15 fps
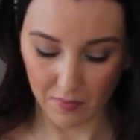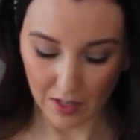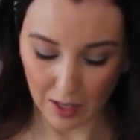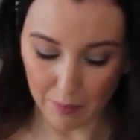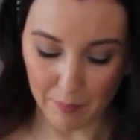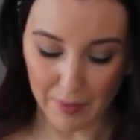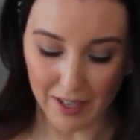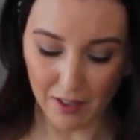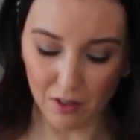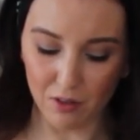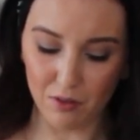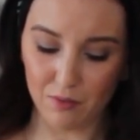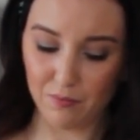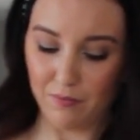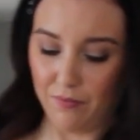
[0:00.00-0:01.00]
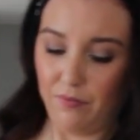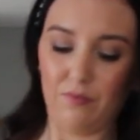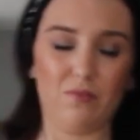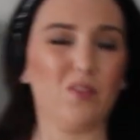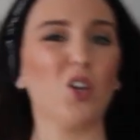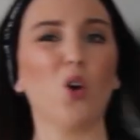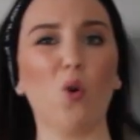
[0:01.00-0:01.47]
about
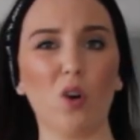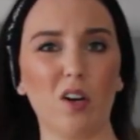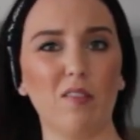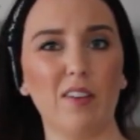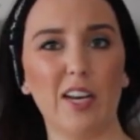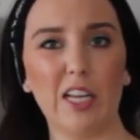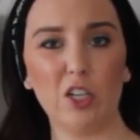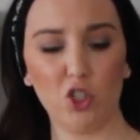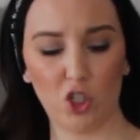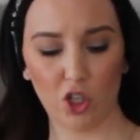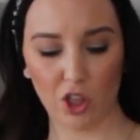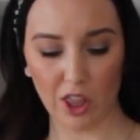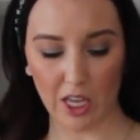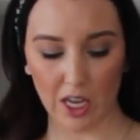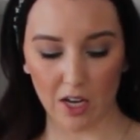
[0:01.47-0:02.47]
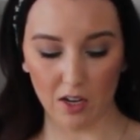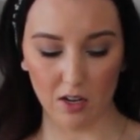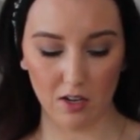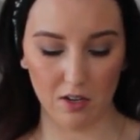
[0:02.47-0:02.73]
1/4 of an inch thin.